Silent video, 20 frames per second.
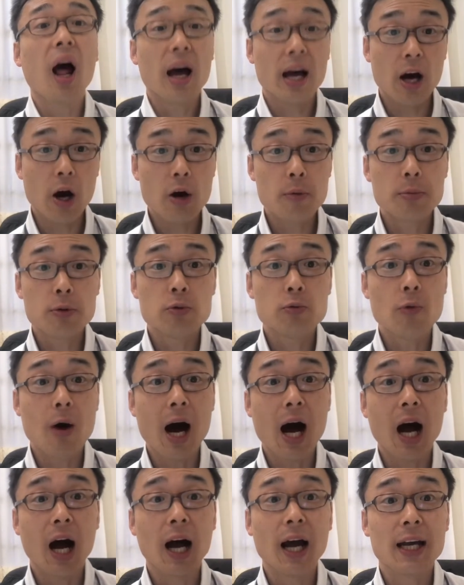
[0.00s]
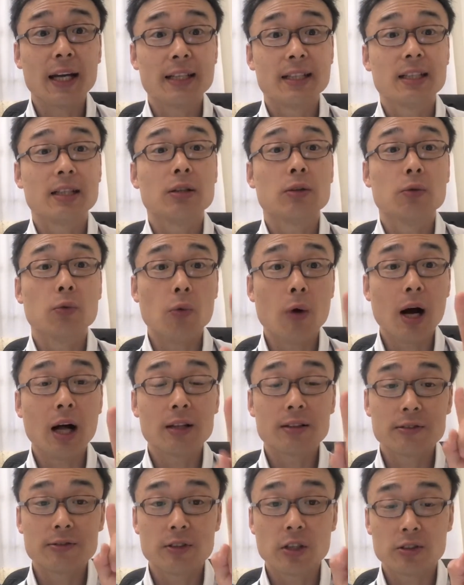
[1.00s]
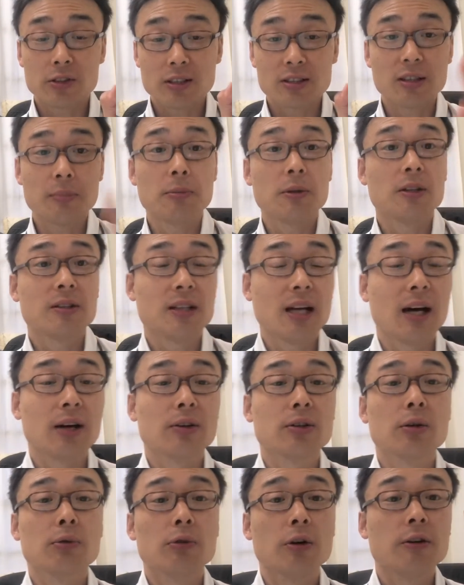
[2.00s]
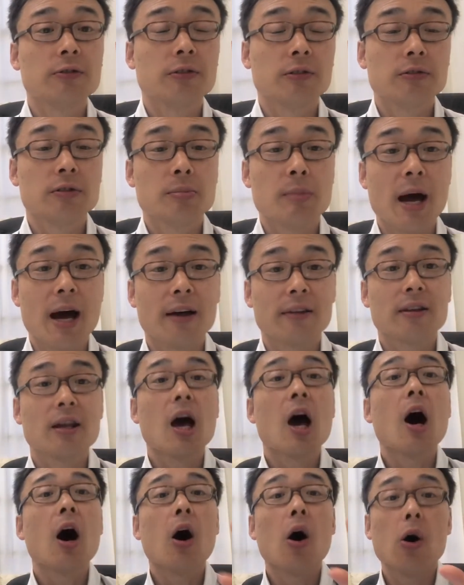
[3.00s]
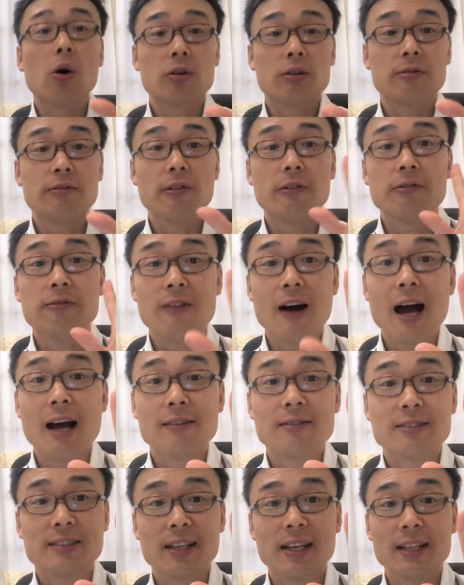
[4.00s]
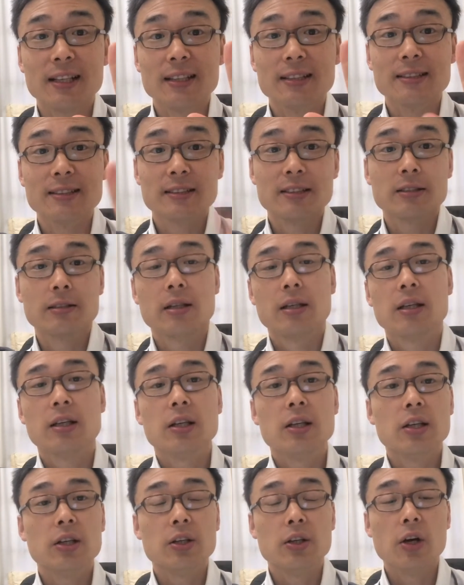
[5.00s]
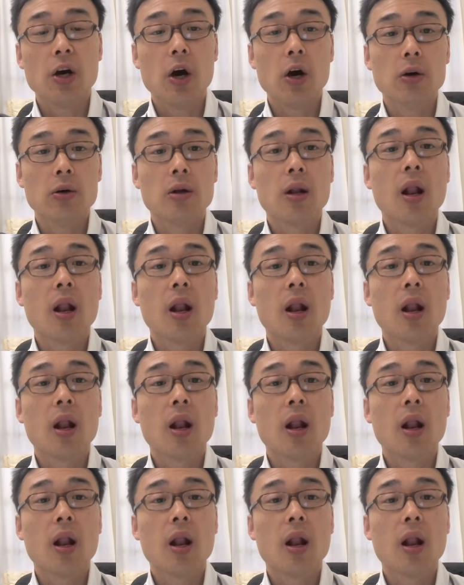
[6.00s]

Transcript: open wide, while you've got the tip of the tongue on the roof of your mouth, hold it for five seconds. You go.